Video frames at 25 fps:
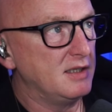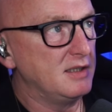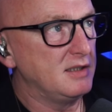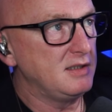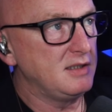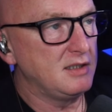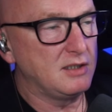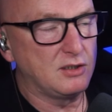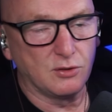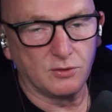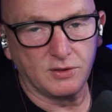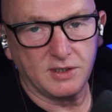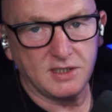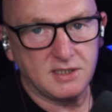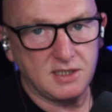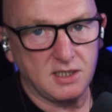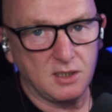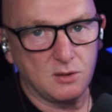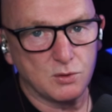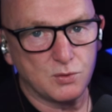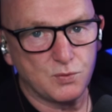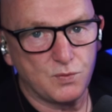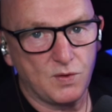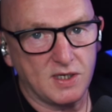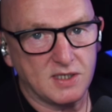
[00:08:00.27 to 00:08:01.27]
you don't need to
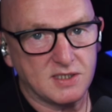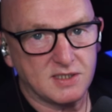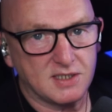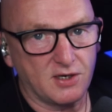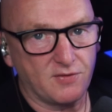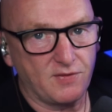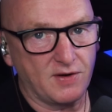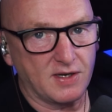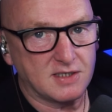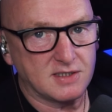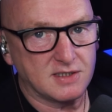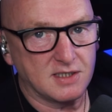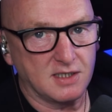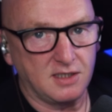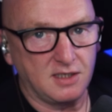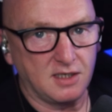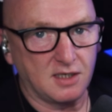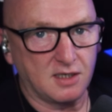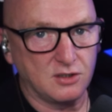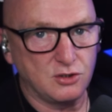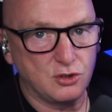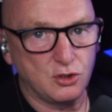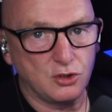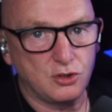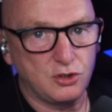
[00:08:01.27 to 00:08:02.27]
use Race Director. You
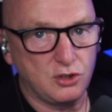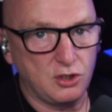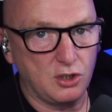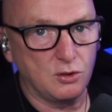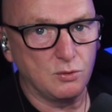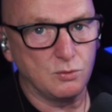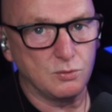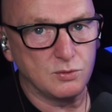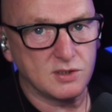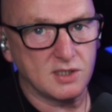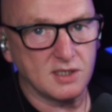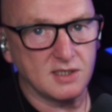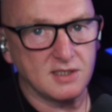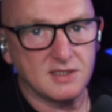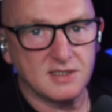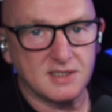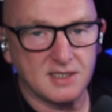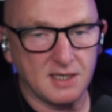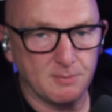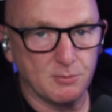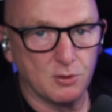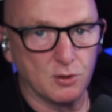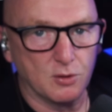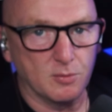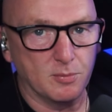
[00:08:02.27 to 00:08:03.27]
can just use
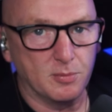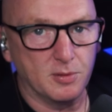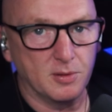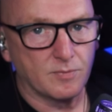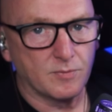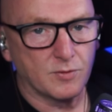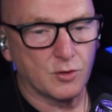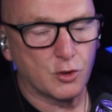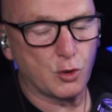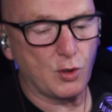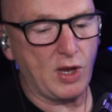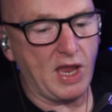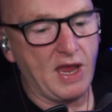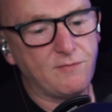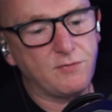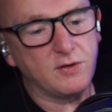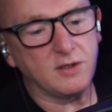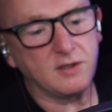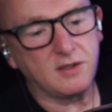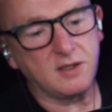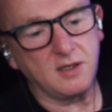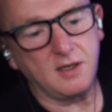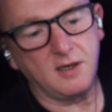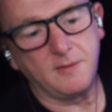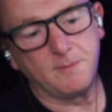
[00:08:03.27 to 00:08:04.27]
SimHub. So
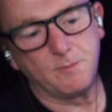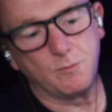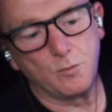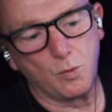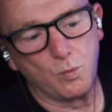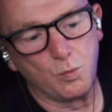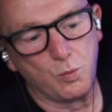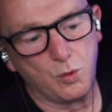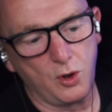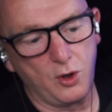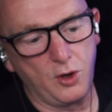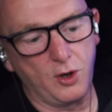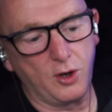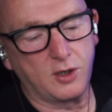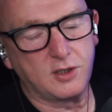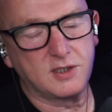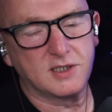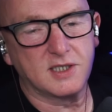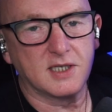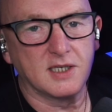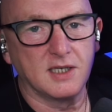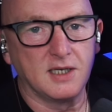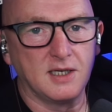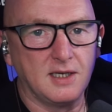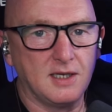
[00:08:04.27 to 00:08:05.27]
everything
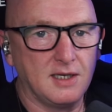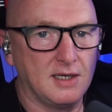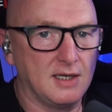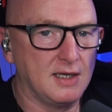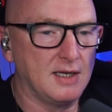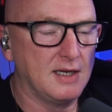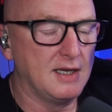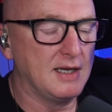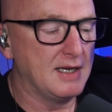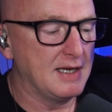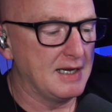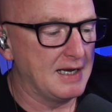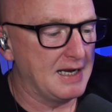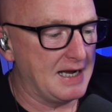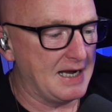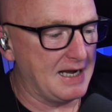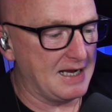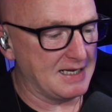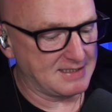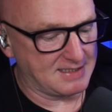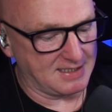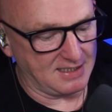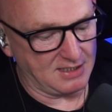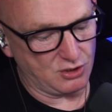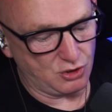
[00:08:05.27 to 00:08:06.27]
worked
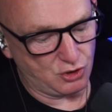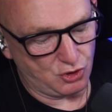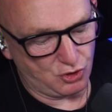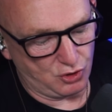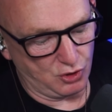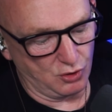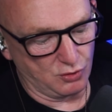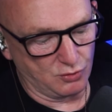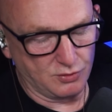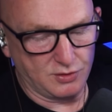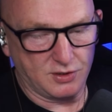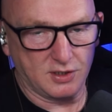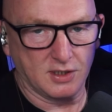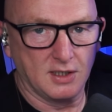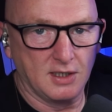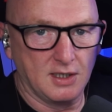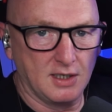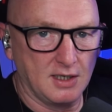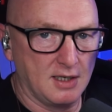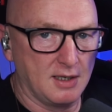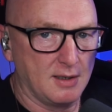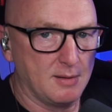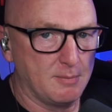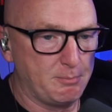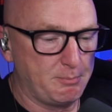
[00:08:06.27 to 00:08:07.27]
as it should.
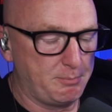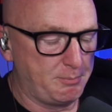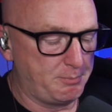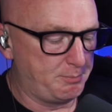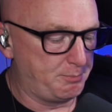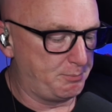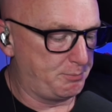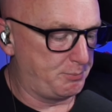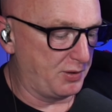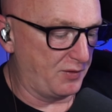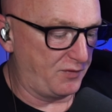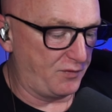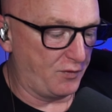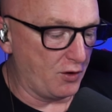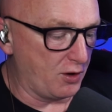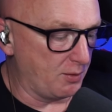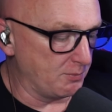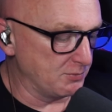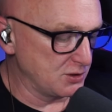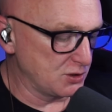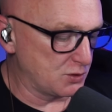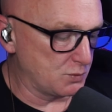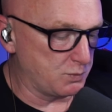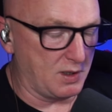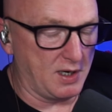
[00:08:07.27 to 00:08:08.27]

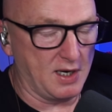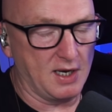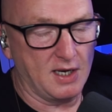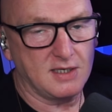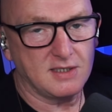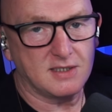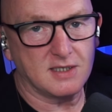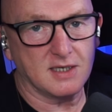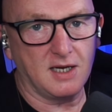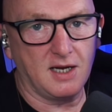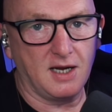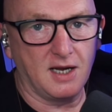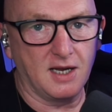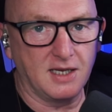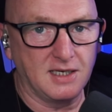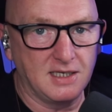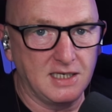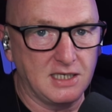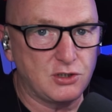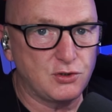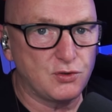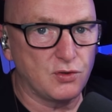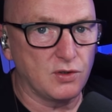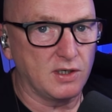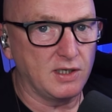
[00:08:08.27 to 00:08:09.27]
Performance-wise, I
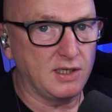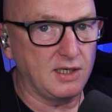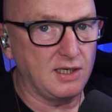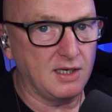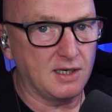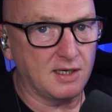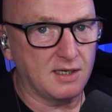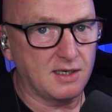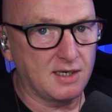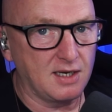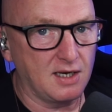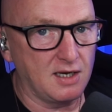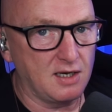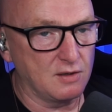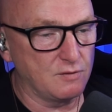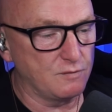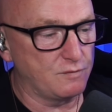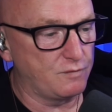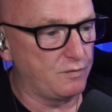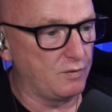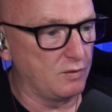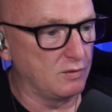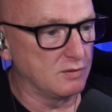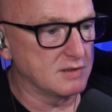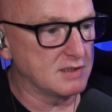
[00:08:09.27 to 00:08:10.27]
literally can't
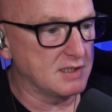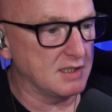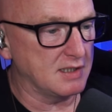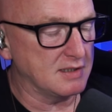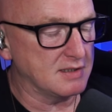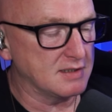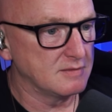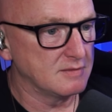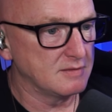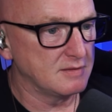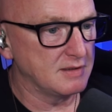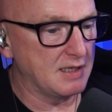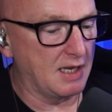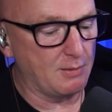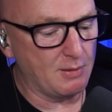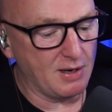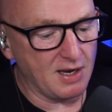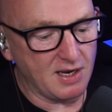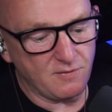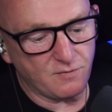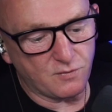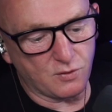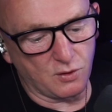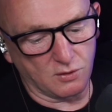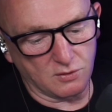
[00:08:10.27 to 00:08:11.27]
fault it. Now,
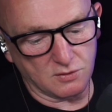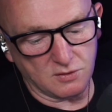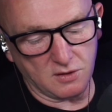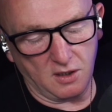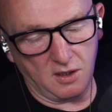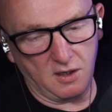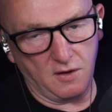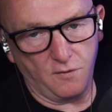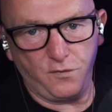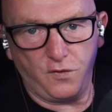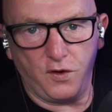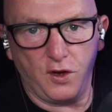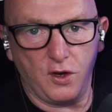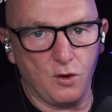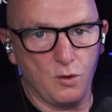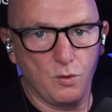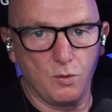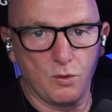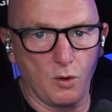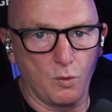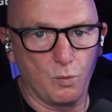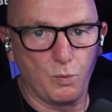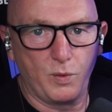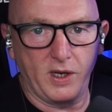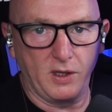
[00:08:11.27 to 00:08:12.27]
I've got a
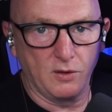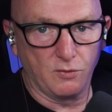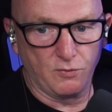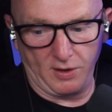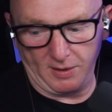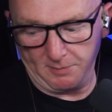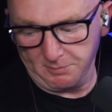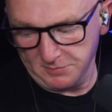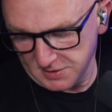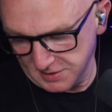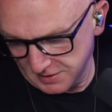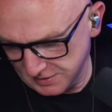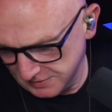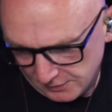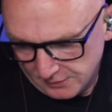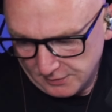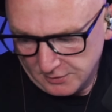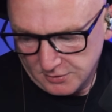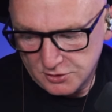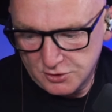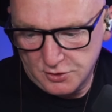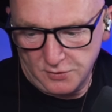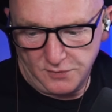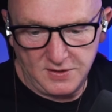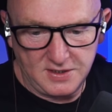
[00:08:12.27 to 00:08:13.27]
few wheel rims.
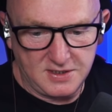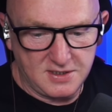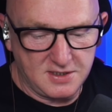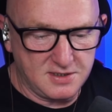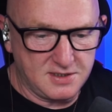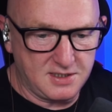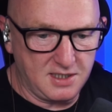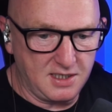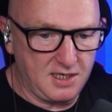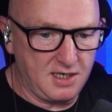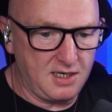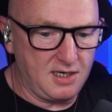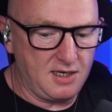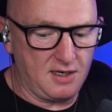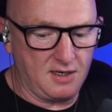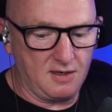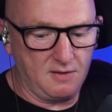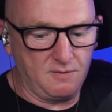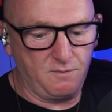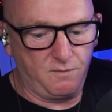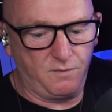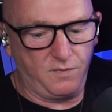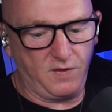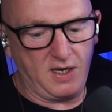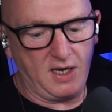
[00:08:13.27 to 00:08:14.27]
So this is the
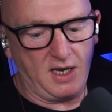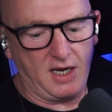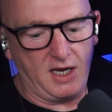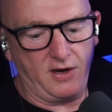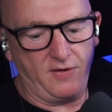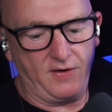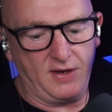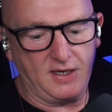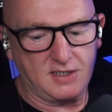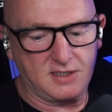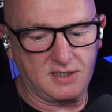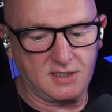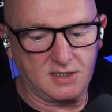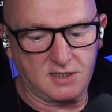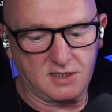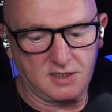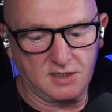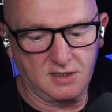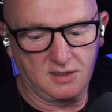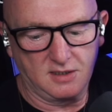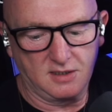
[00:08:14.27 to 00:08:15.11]
VRS,